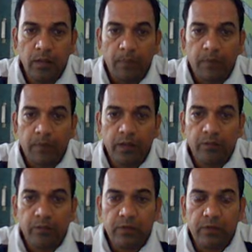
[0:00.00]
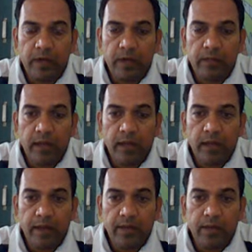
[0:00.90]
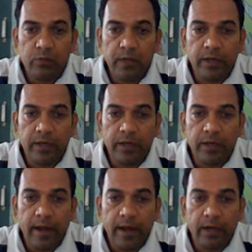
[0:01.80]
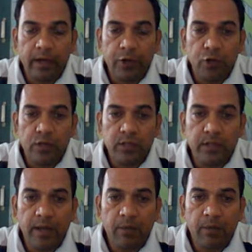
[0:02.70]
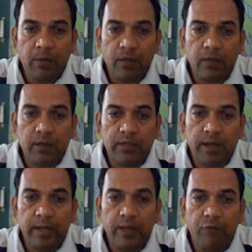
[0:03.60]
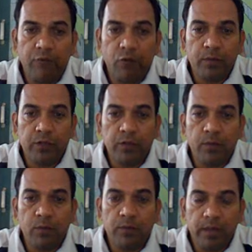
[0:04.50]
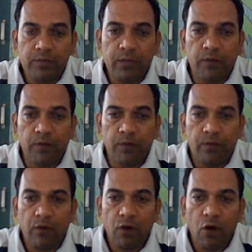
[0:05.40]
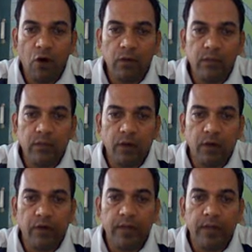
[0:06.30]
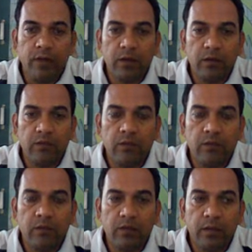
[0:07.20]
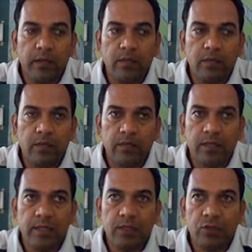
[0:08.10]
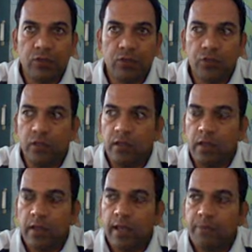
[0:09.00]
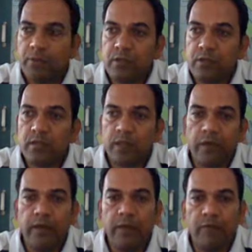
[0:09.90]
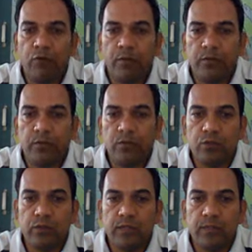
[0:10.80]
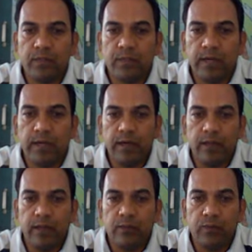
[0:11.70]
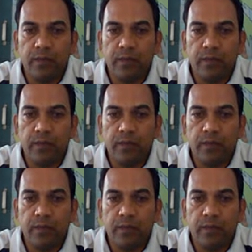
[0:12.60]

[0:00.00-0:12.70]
that they are connected to the internet and continuously they are sending information about themselves or the surrounding, that is the sensors actually captures the surrounding information, so it is being stated in this way.